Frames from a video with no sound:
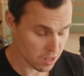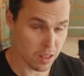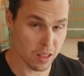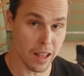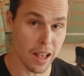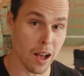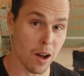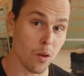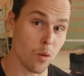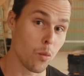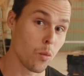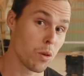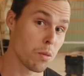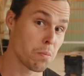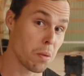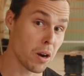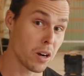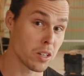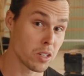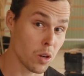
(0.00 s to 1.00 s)
Now,
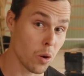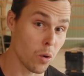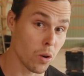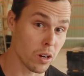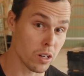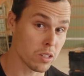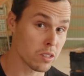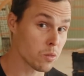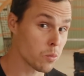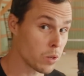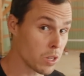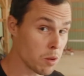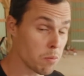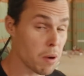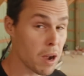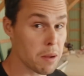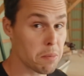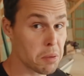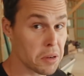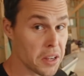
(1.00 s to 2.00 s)
with barn doors, when you
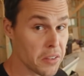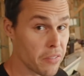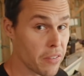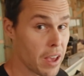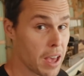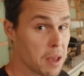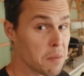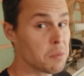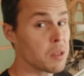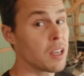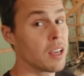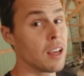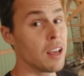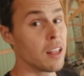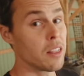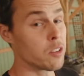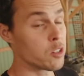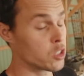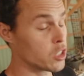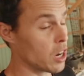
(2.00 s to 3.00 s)
buy prefabbed,
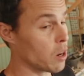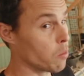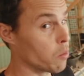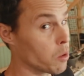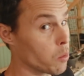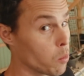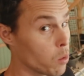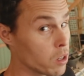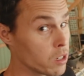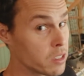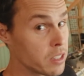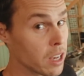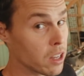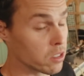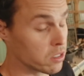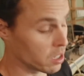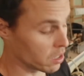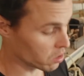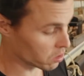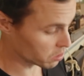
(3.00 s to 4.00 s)
there's generally one
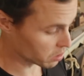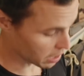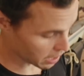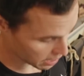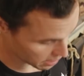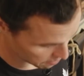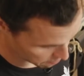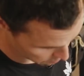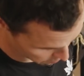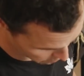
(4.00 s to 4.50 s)
telltale sign.